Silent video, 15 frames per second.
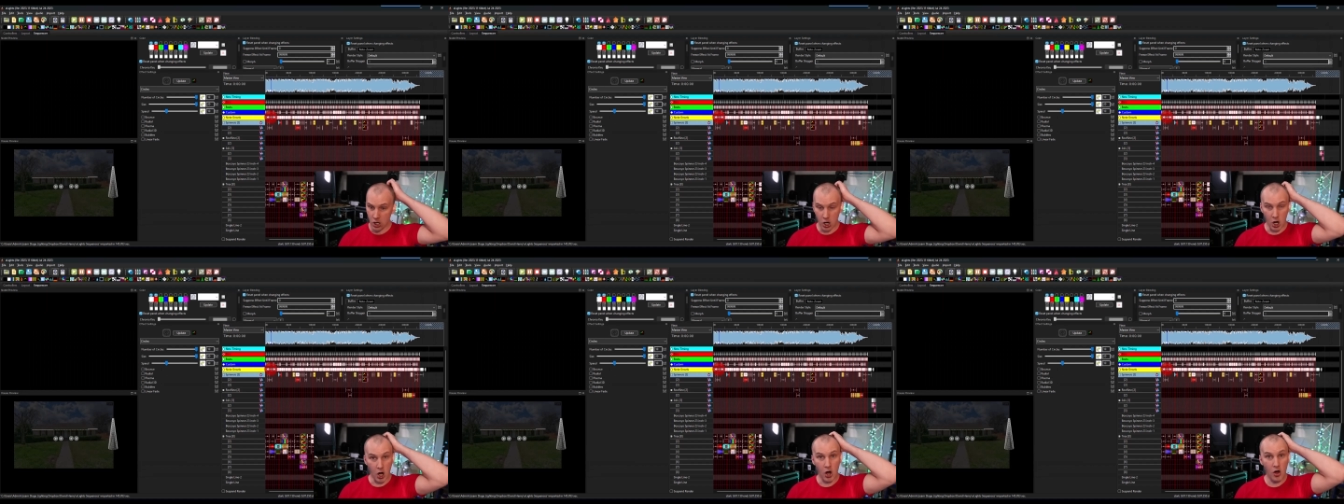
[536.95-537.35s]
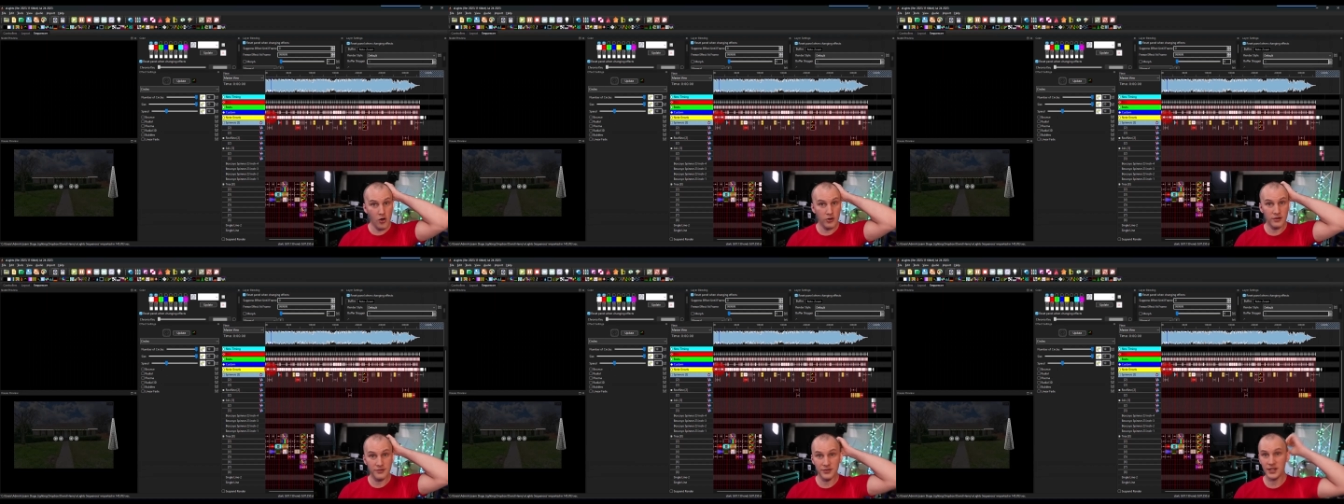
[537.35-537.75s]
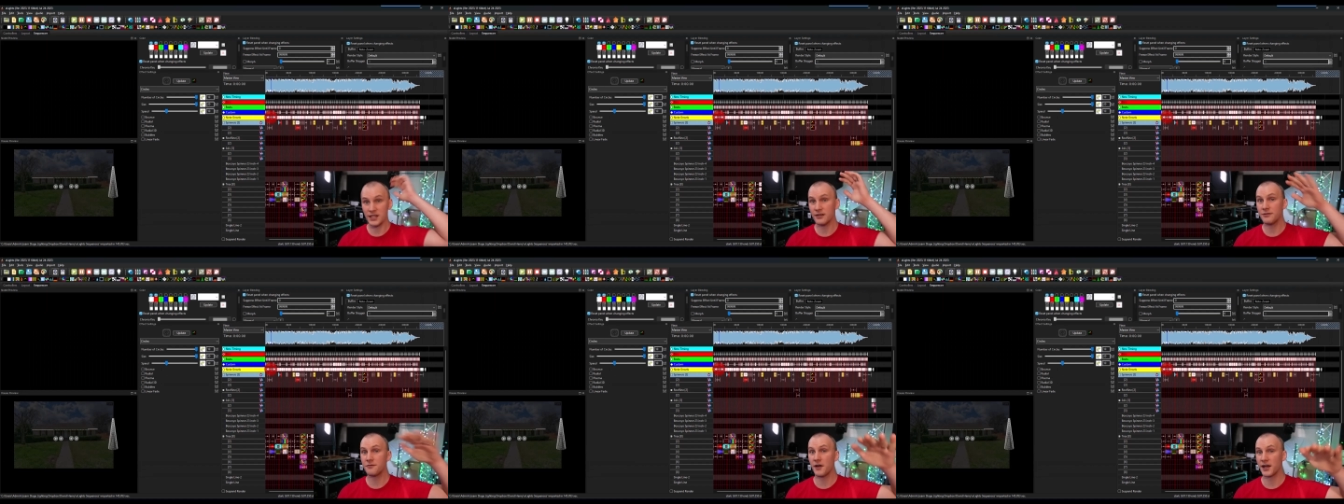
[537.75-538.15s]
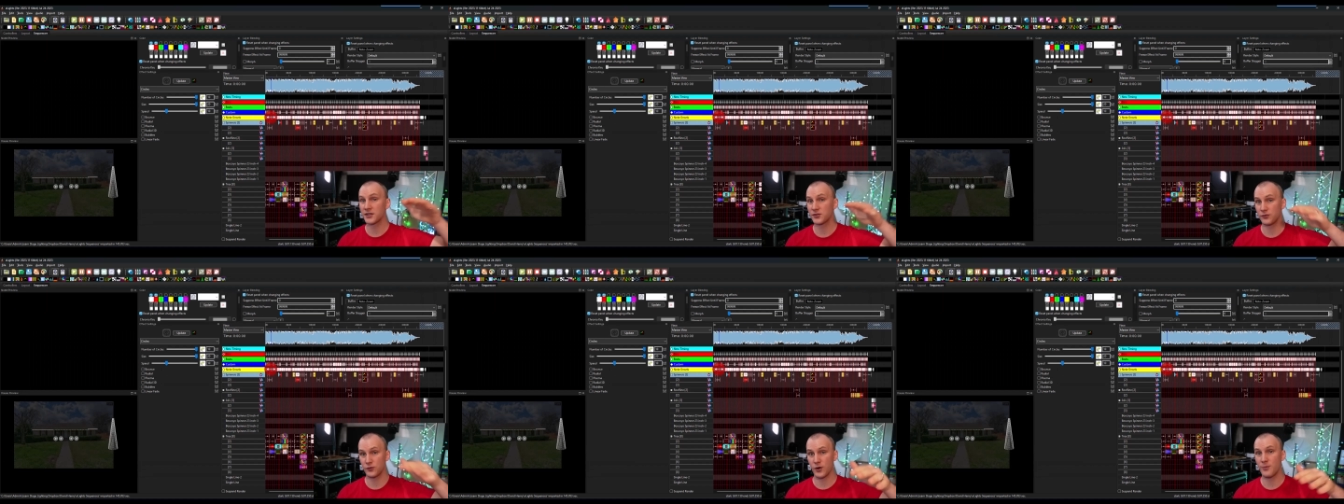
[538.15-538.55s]
all of the effects
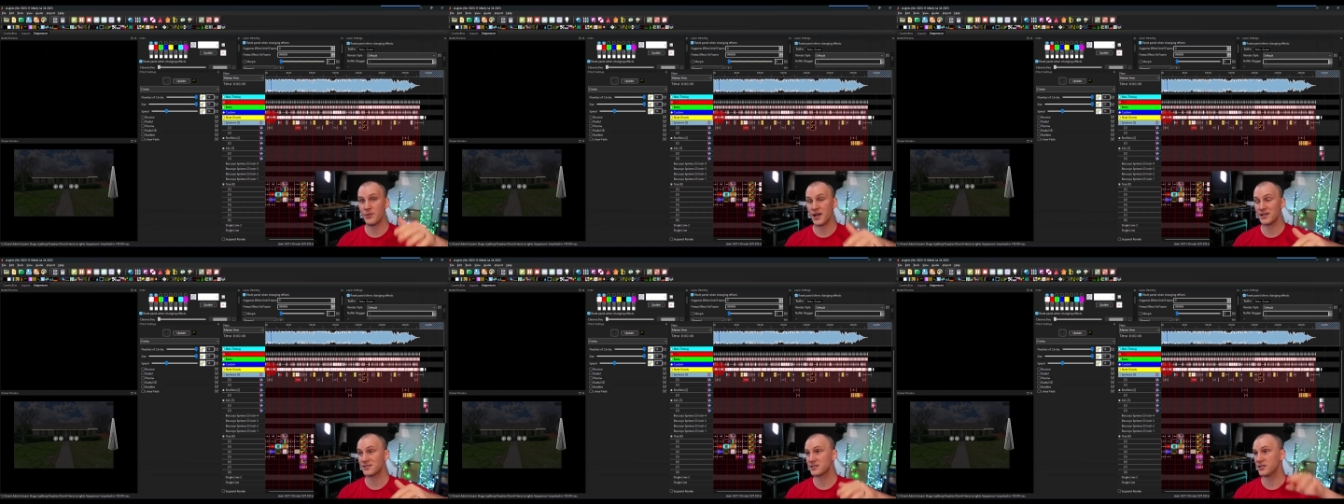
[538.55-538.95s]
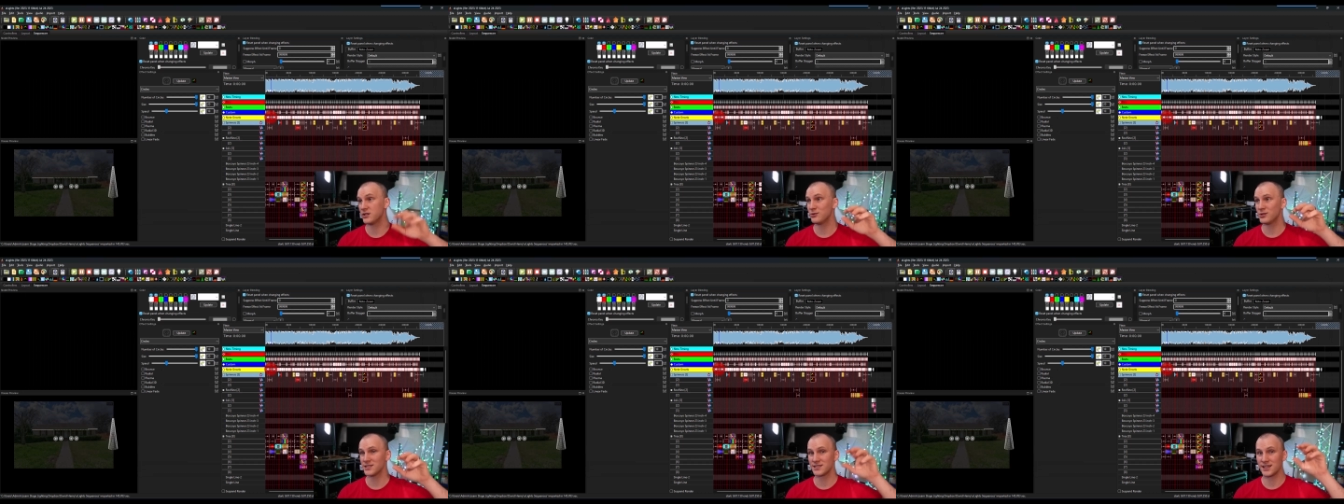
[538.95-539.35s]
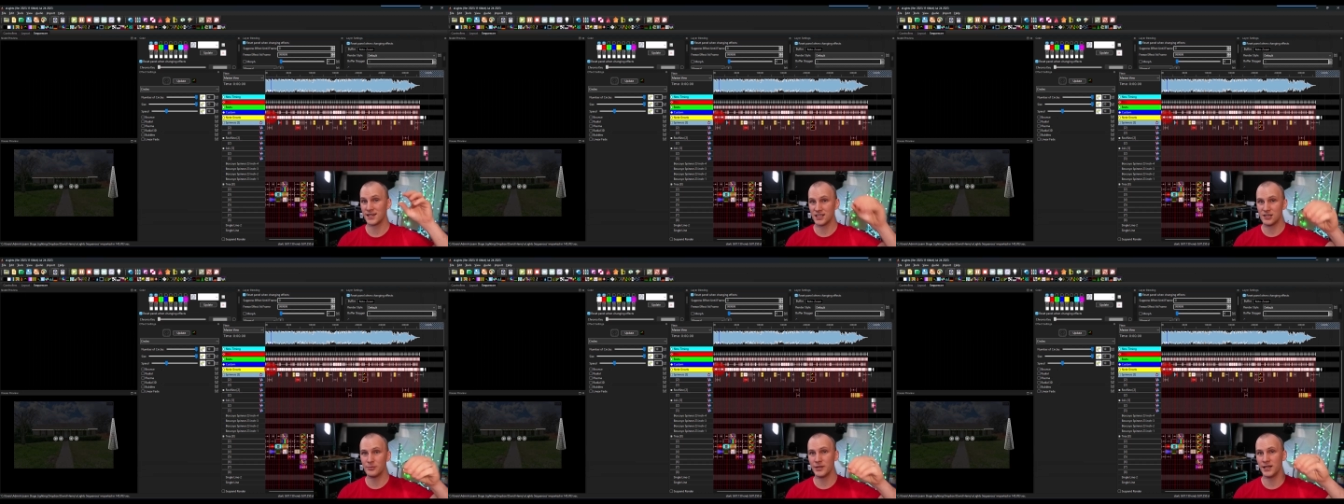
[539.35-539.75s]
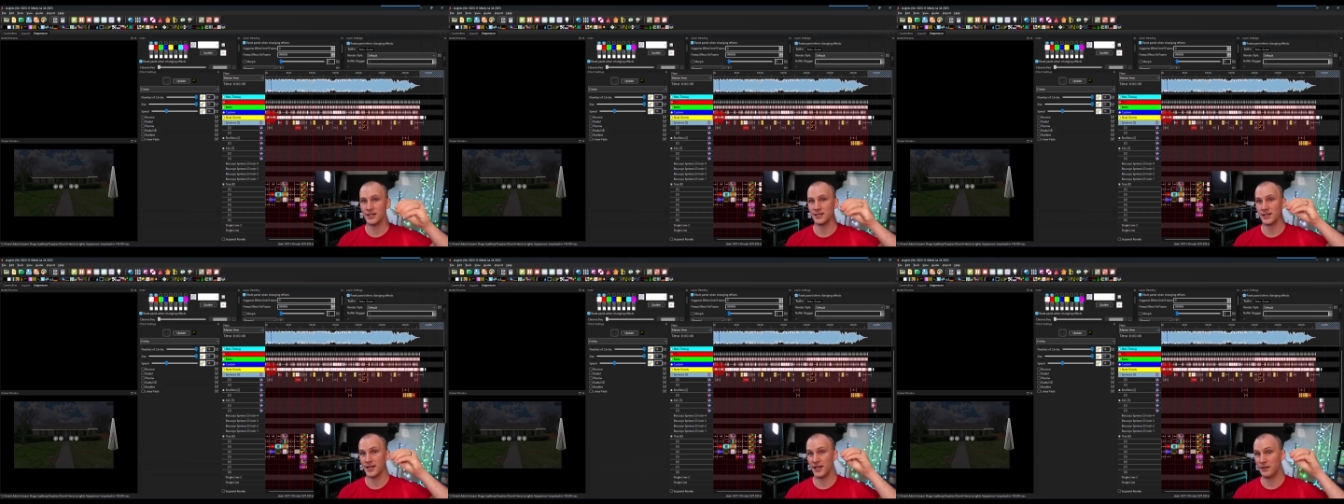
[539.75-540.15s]
from that sequence come in
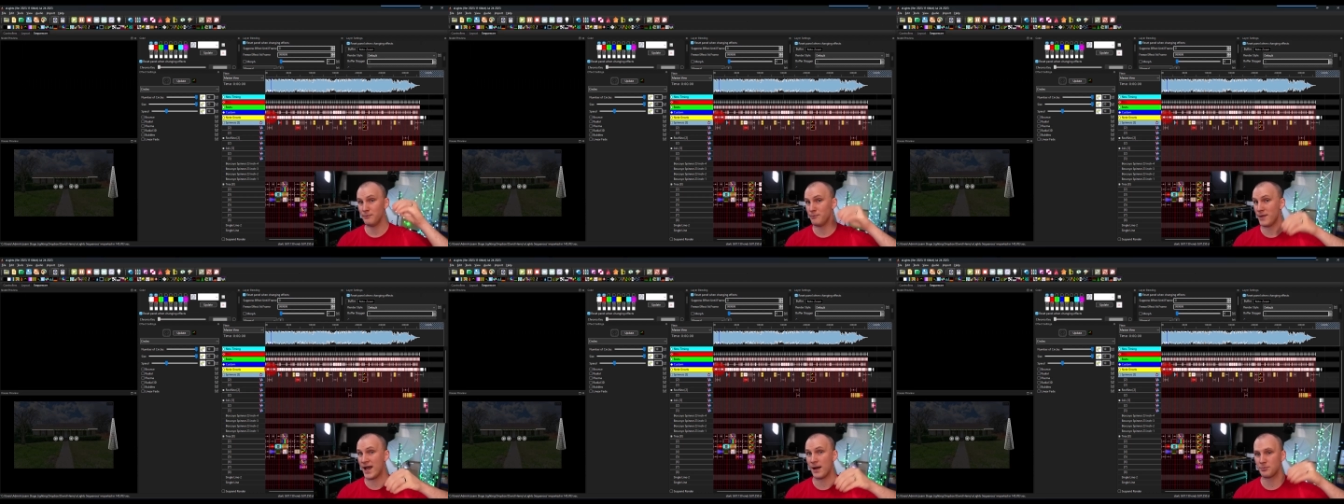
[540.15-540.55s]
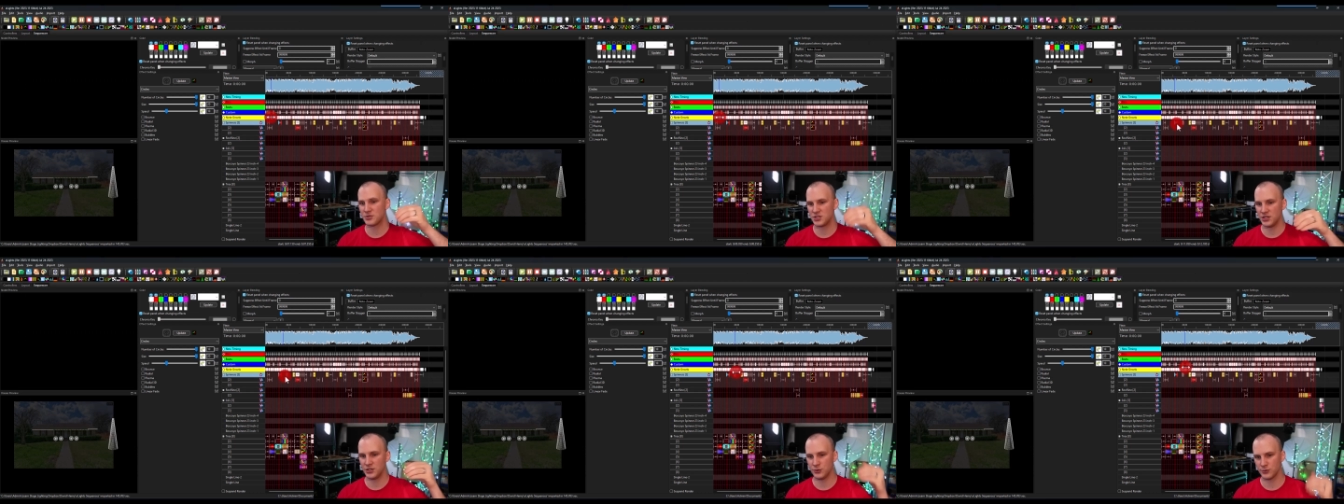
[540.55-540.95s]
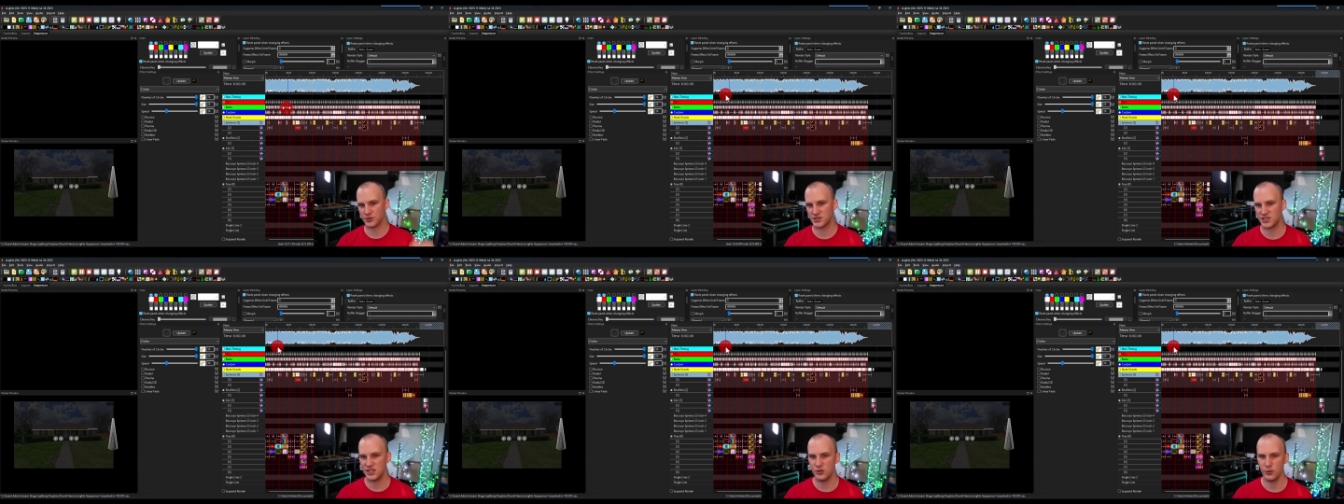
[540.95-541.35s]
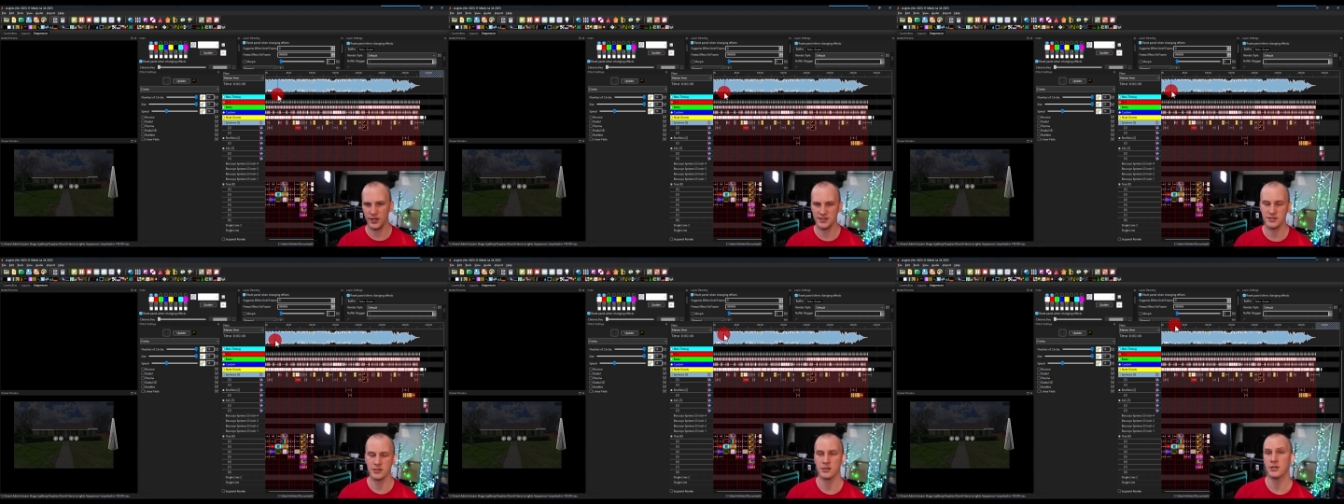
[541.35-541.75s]
and map to your
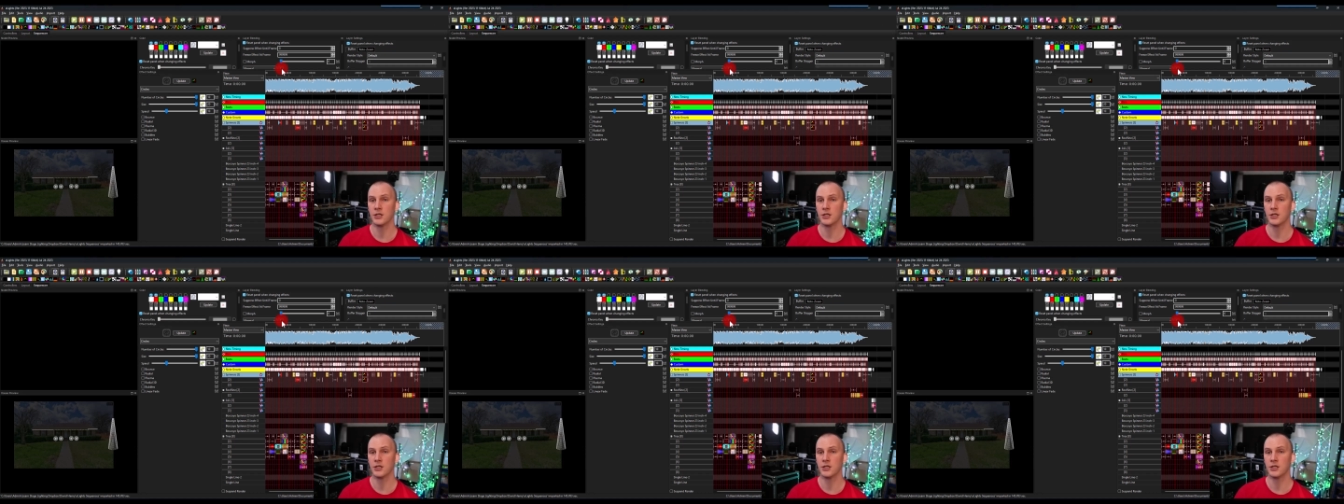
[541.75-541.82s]
sequence.